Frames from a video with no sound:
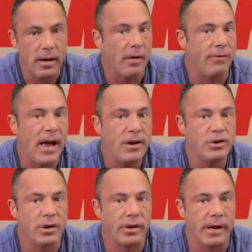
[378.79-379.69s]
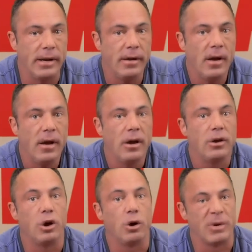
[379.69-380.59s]
Eventually,
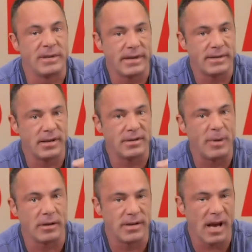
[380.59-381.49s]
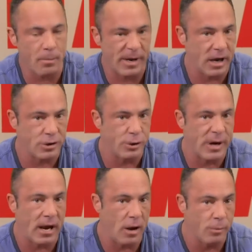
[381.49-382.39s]
your resistance builds up because you
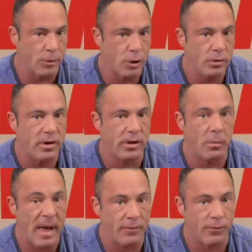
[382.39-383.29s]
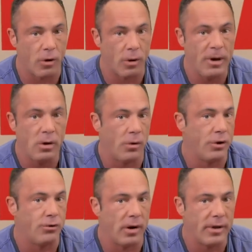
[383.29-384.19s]
get immune to the metformin or the
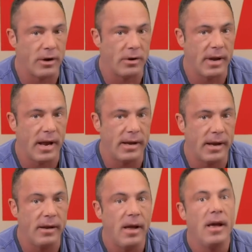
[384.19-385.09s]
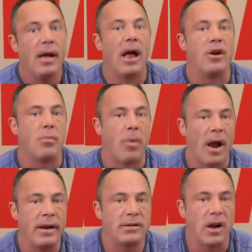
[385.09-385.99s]
drug that you're taking, and your
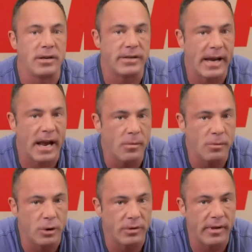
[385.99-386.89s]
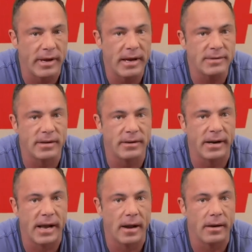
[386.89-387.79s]
body starts to get immune to the insulin
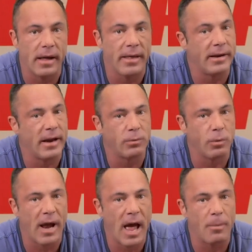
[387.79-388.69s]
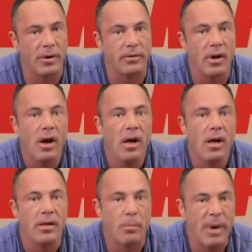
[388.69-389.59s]
again. And then guess what happens?
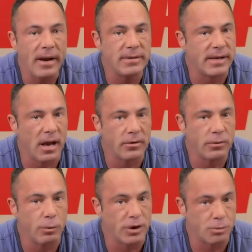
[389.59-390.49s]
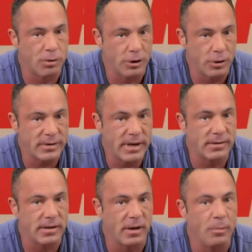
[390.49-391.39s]
The beta cells, which produce
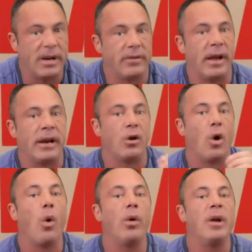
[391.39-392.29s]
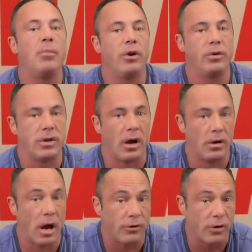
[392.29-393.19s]
insulin because they can only produce
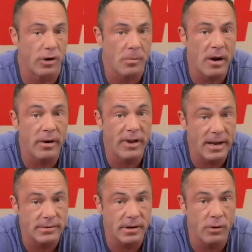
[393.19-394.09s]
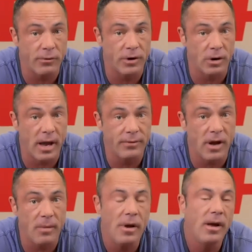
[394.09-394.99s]
a certain amount of insulin over your
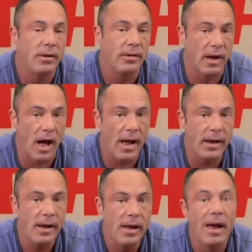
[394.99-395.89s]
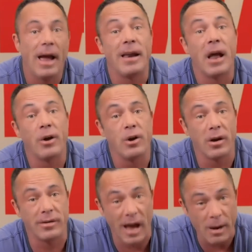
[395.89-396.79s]
lifetime, die, and now you're a
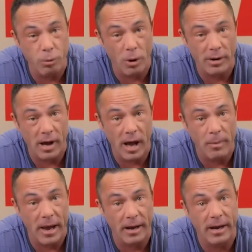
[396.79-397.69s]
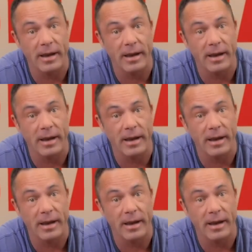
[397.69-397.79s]
type 1 diabetic.